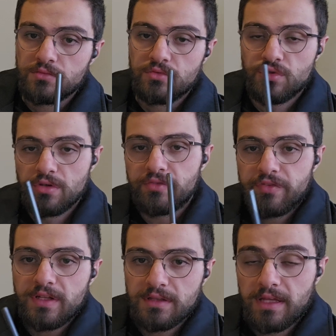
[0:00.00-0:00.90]
Do you
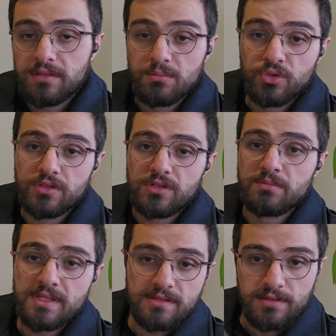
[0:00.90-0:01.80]
feel that the more your
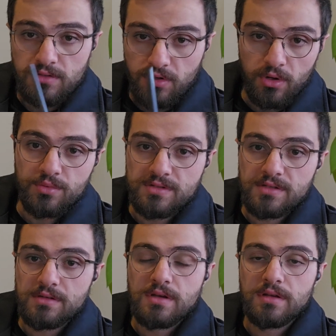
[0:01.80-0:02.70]
business grows,